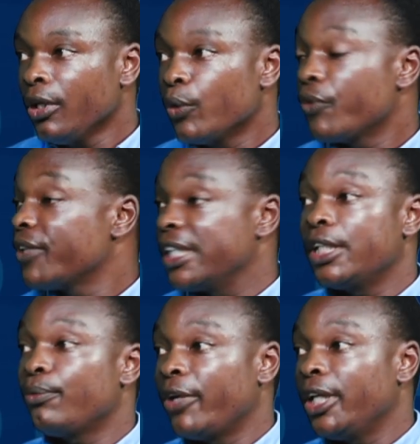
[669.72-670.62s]
the
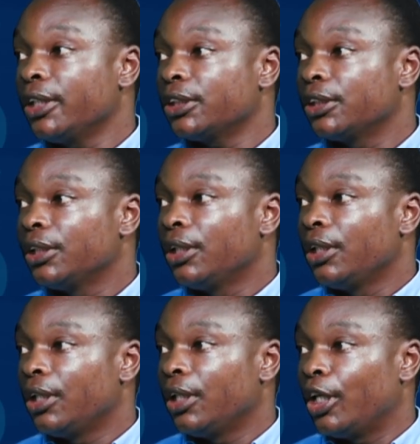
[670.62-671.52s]
siblings,
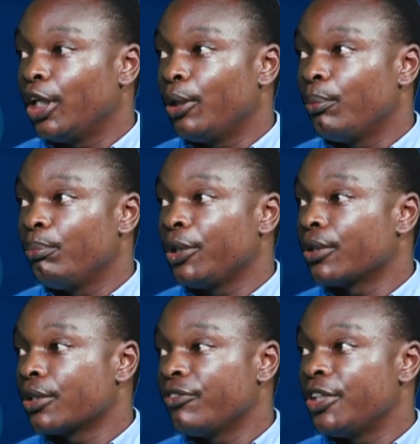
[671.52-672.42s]

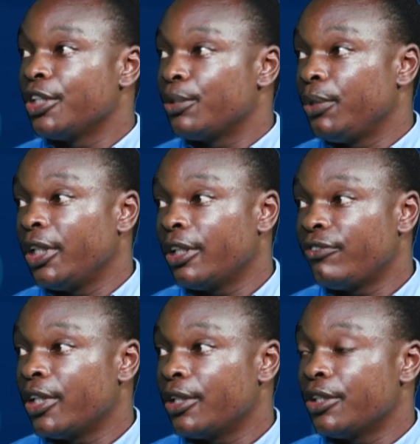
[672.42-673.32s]
because of this
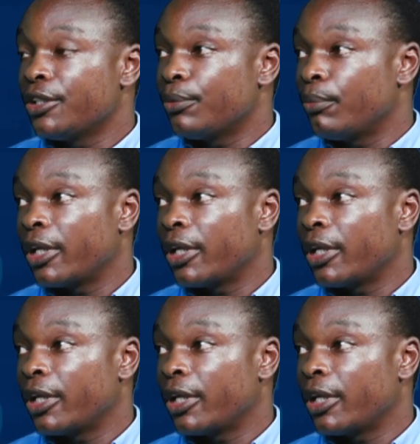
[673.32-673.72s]
behavior, this